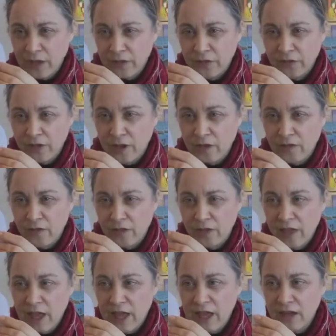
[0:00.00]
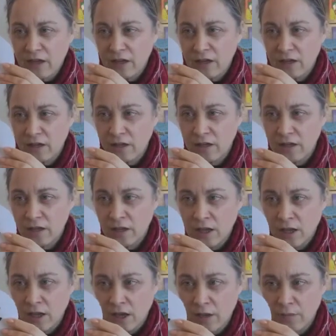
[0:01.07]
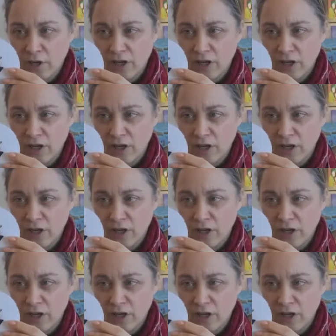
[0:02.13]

So then I'm